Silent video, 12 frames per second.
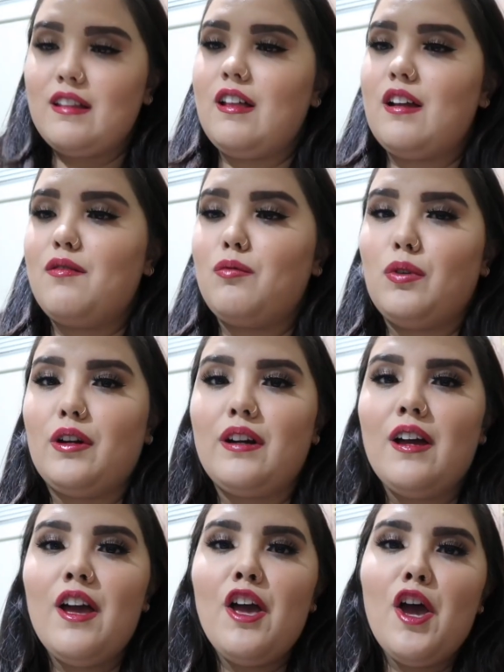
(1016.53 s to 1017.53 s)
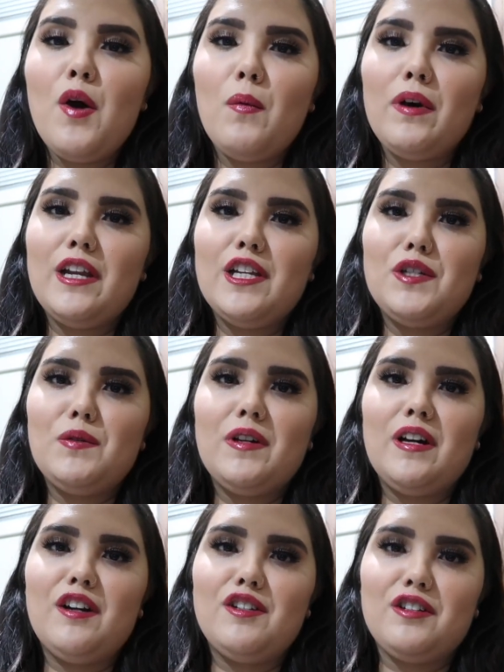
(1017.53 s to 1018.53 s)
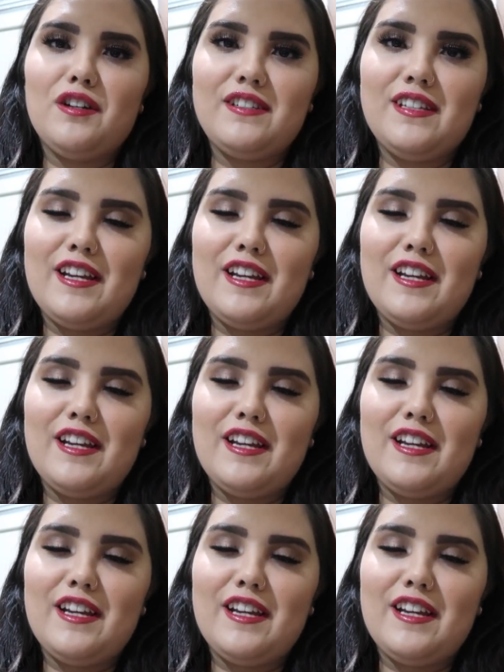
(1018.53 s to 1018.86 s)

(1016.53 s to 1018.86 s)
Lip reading: A lot of work went into it on John's